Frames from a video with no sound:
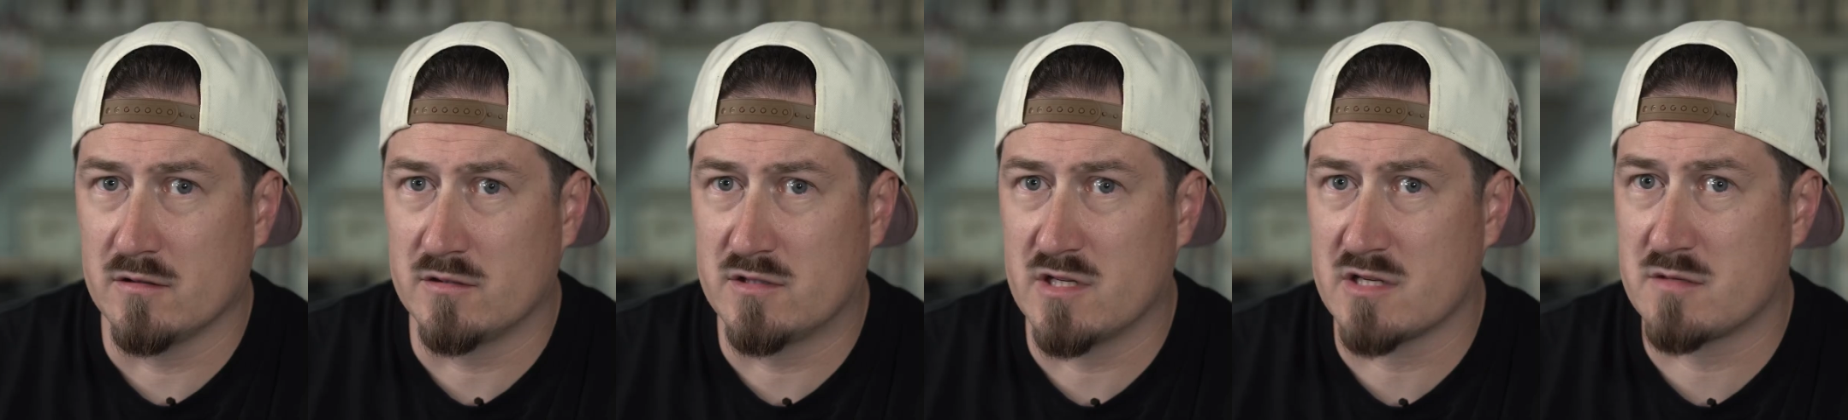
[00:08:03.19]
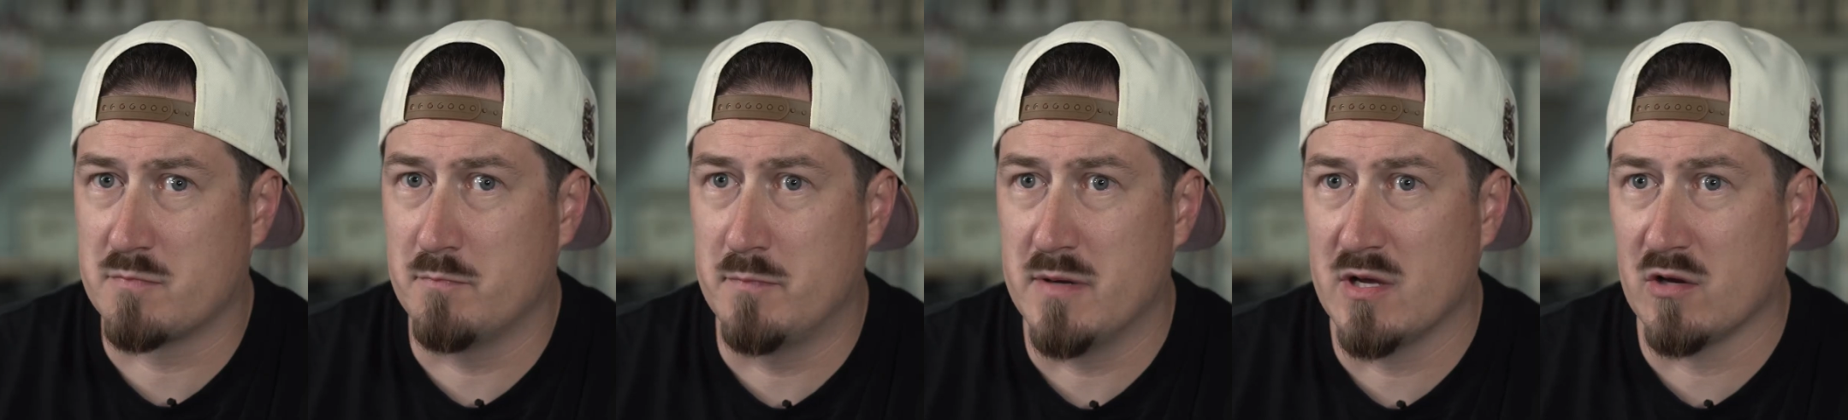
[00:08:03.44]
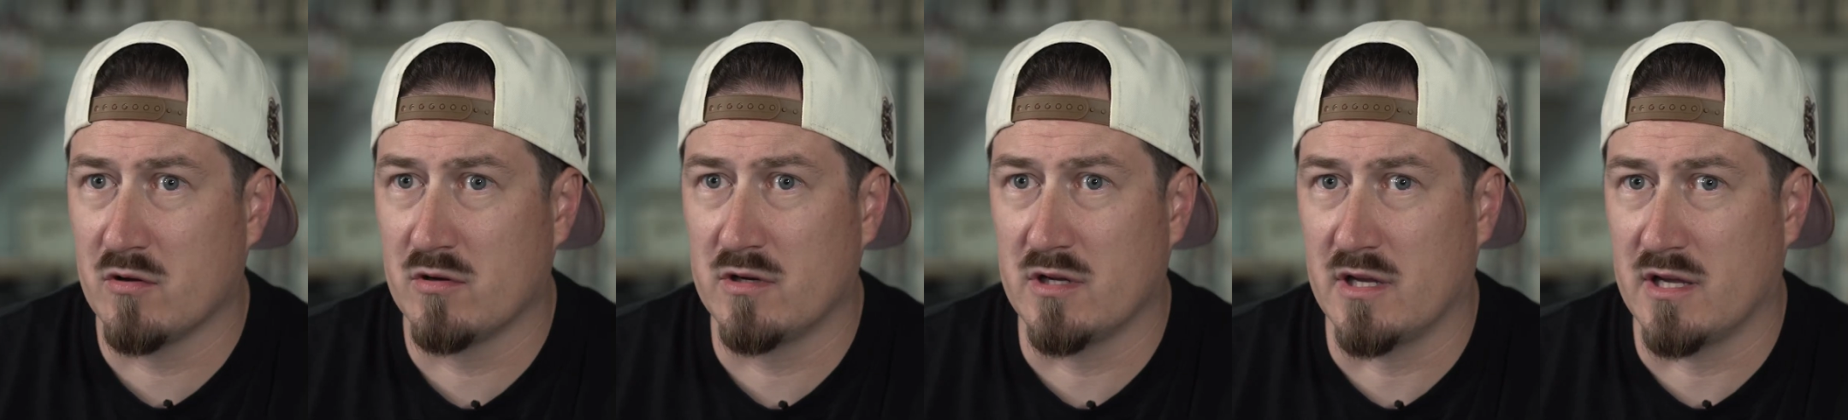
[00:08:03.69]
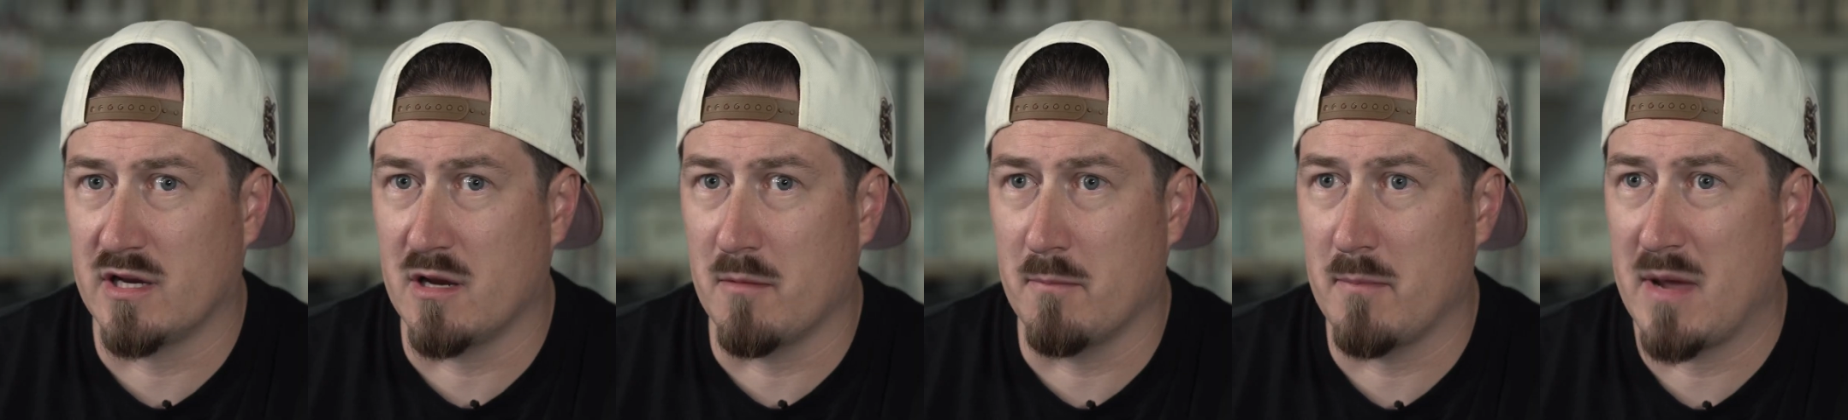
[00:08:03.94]
just build
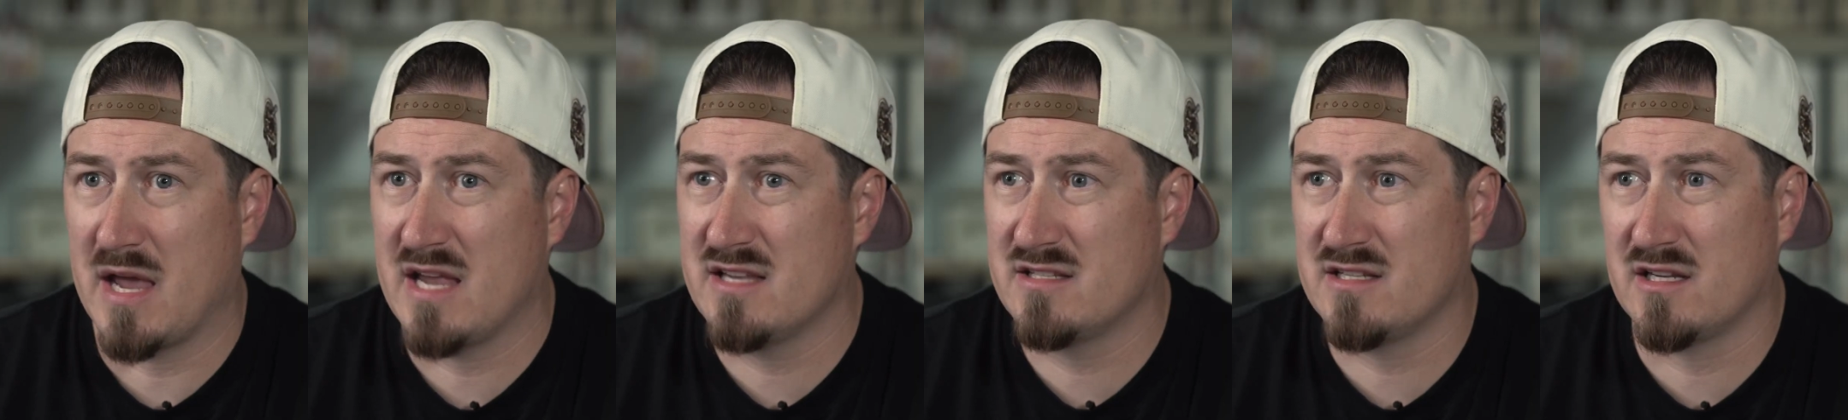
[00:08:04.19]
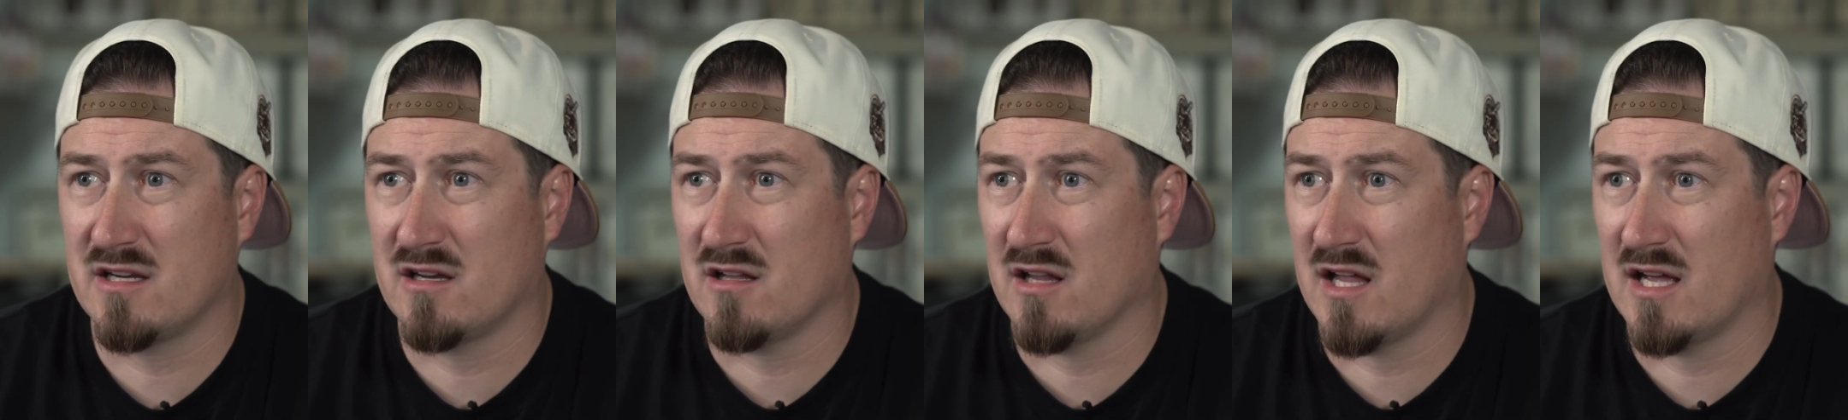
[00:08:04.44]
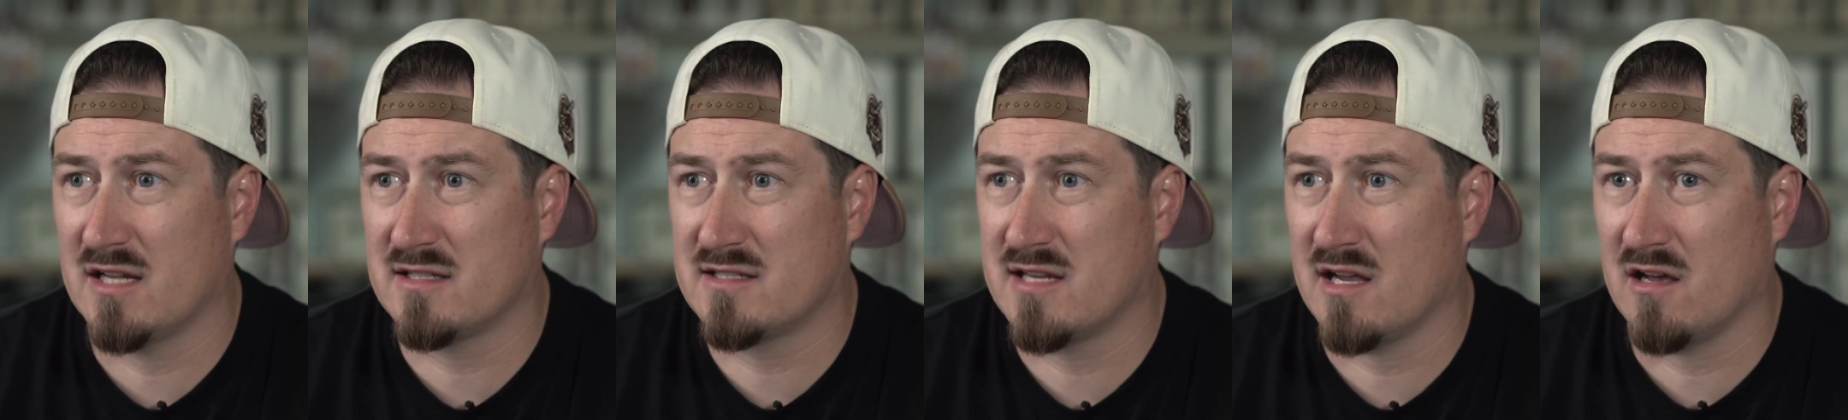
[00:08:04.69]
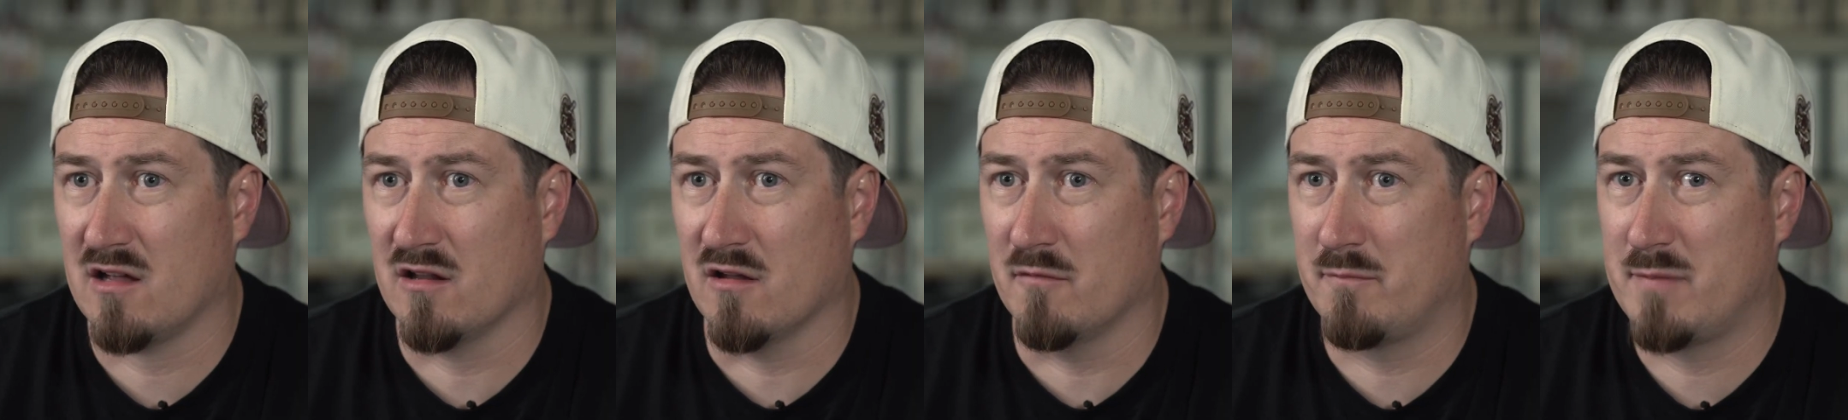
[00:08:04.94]
an amazing
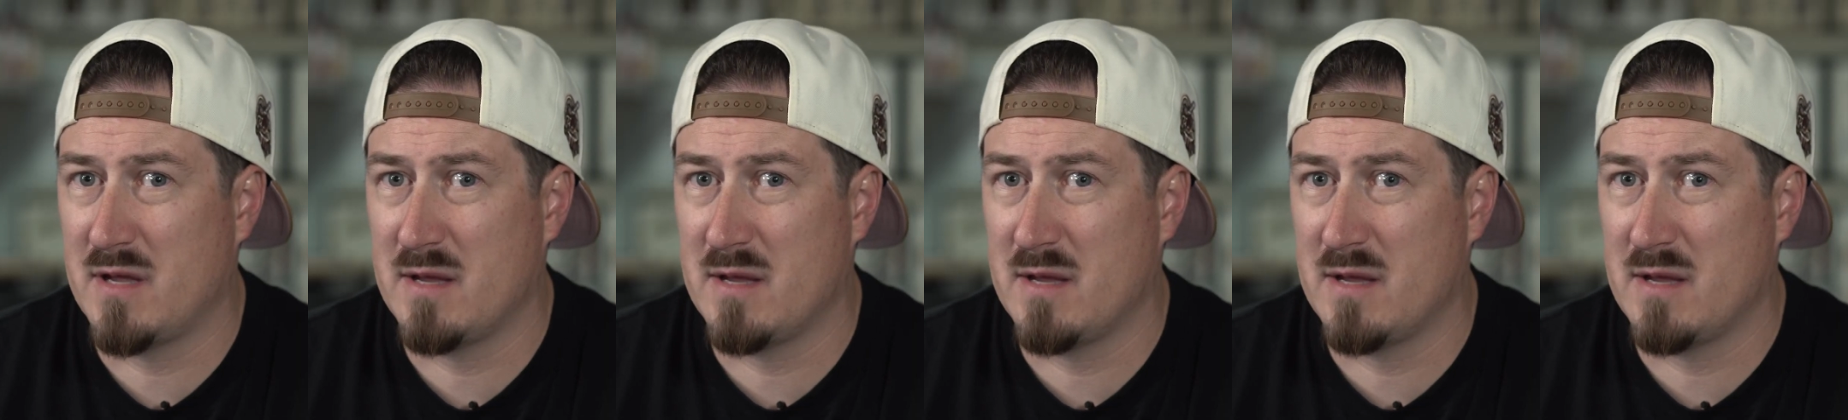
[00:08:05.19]
clientele of